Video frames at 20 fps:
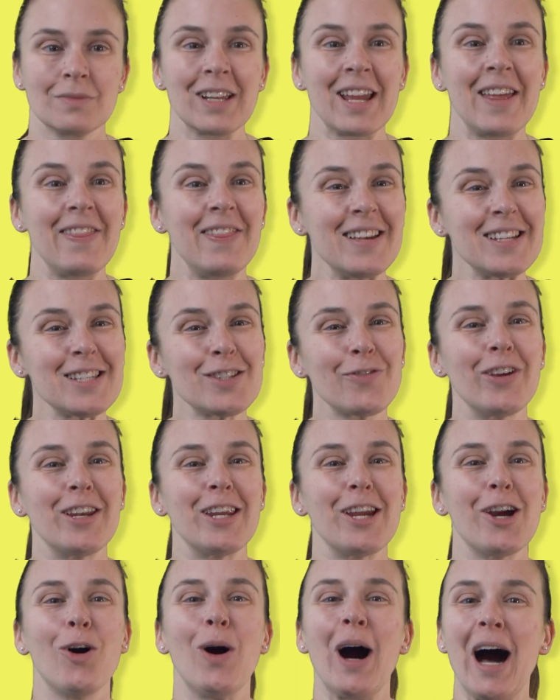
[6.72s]
In this
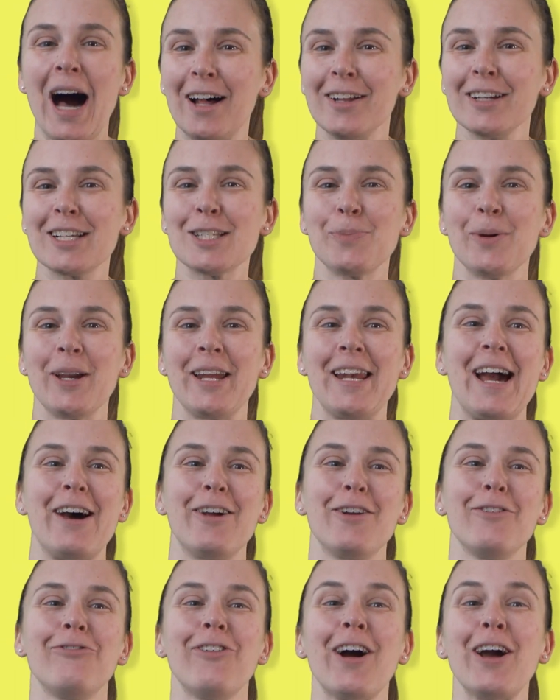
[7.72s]
video, I'll explain how
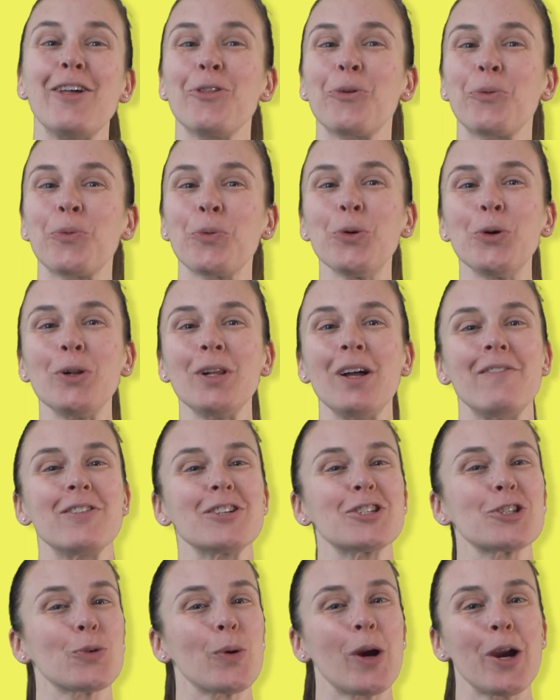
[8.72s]
to find the rule of
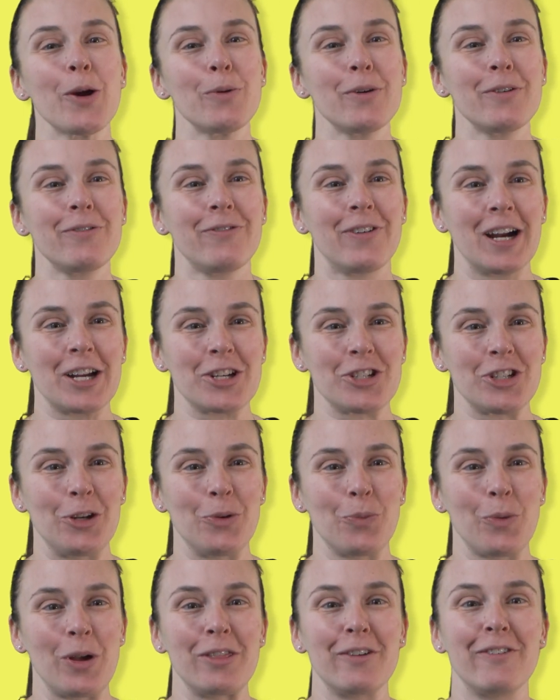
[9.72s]
a square root
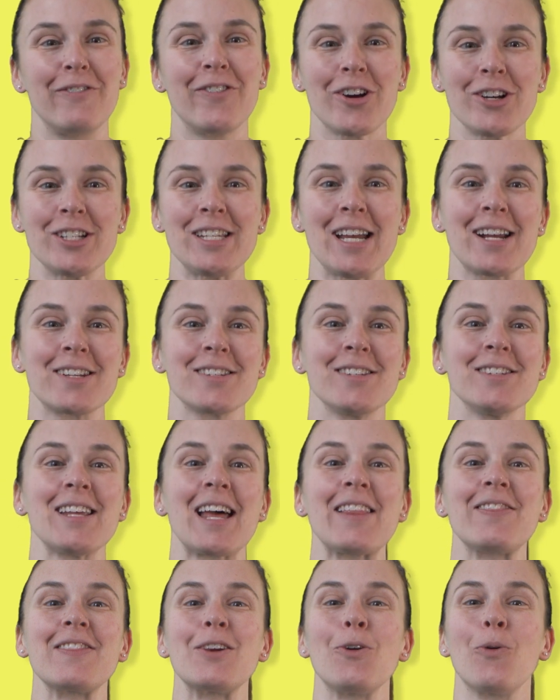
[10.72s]
function when the vertex is
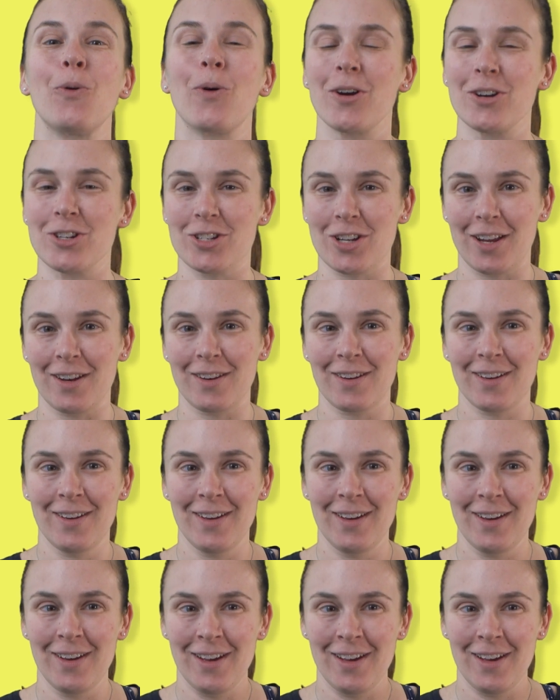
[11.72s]
at the origin.
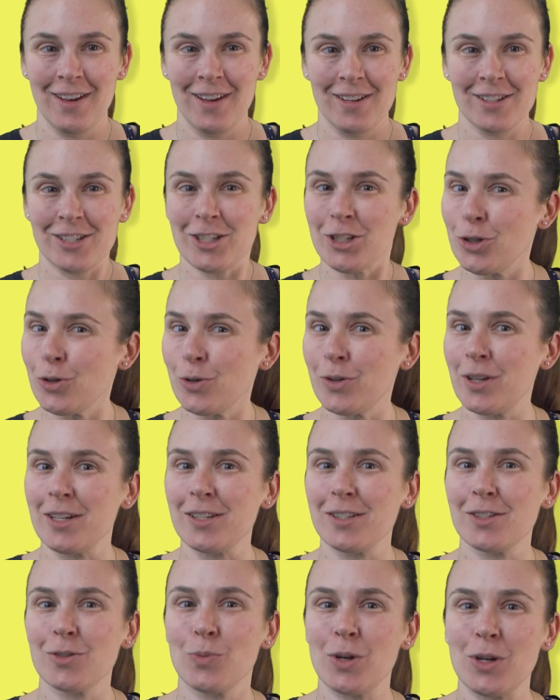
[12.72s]
To do
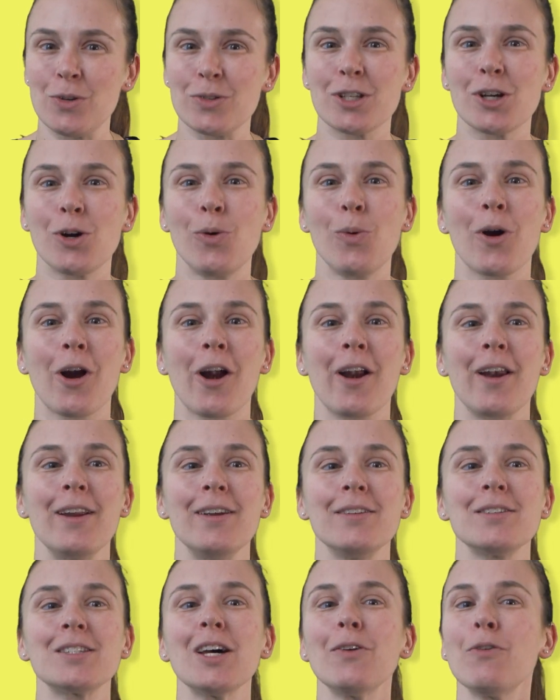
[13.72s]
this, we use the
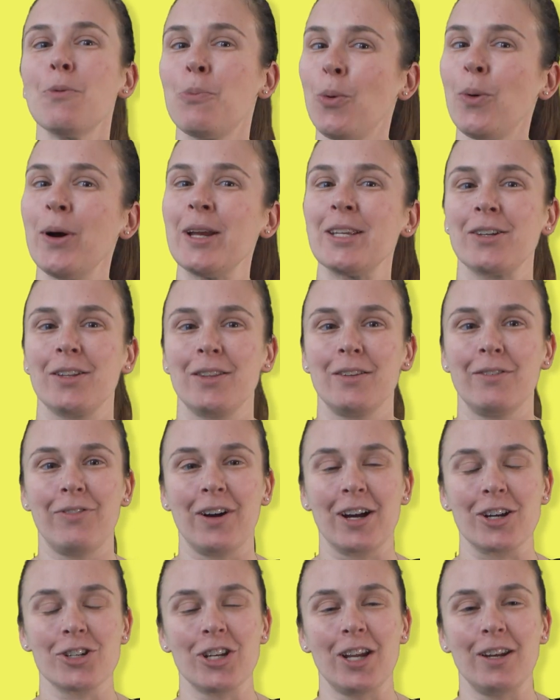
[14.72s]
coordinates of a point on the
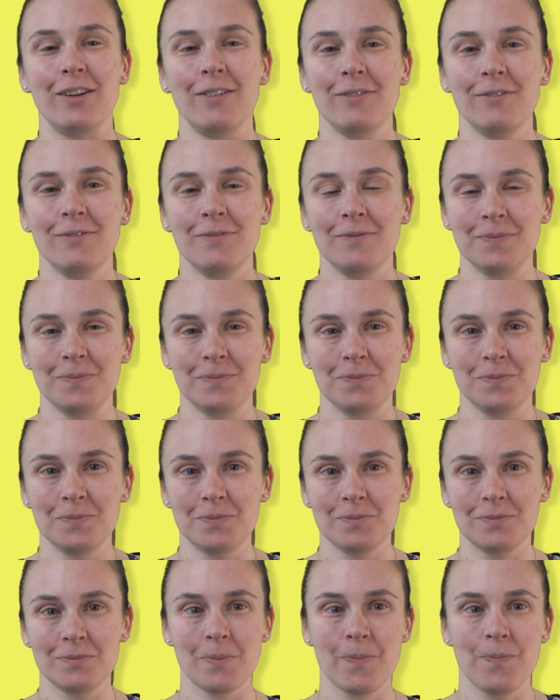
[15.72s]
function.
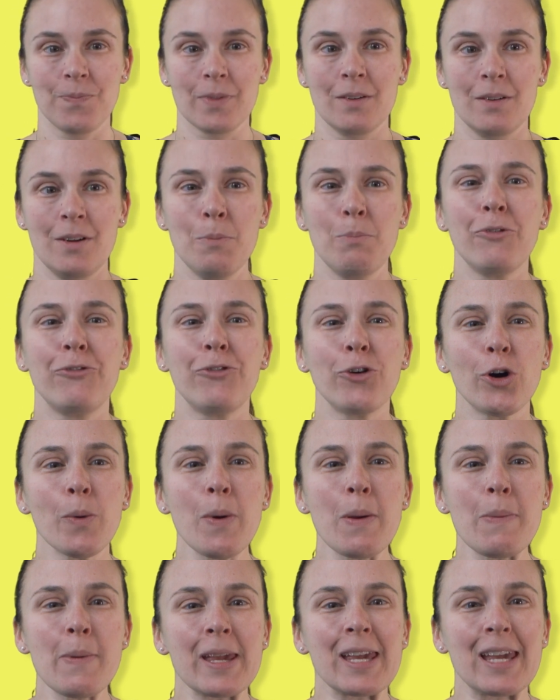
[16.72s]
Before
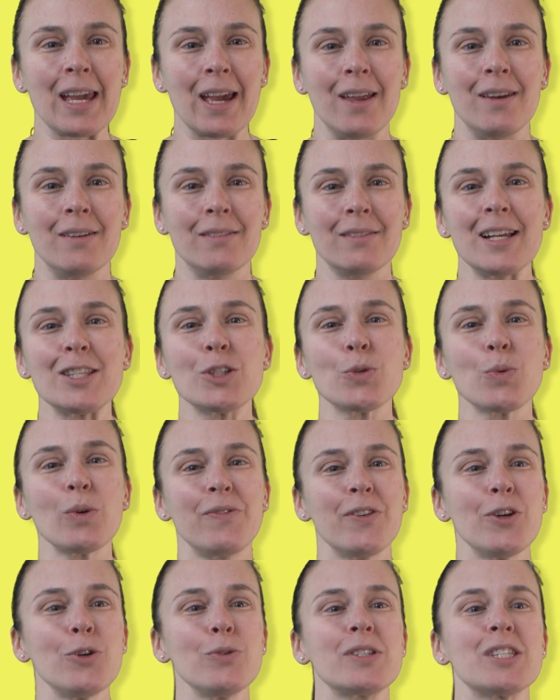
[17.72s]
we begin, let's
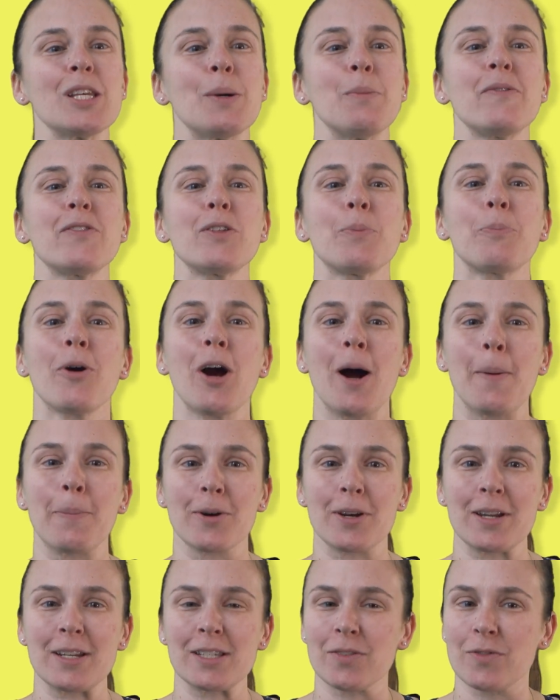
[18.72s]
review some of the
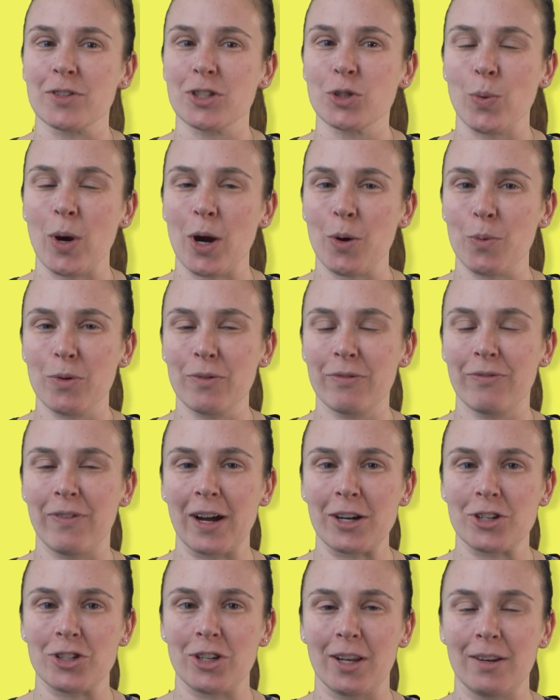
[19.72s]
properties of a square root
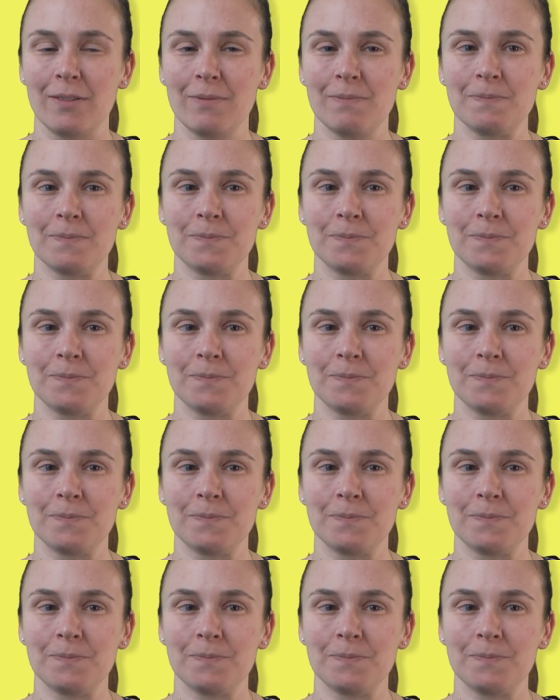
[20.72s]
function.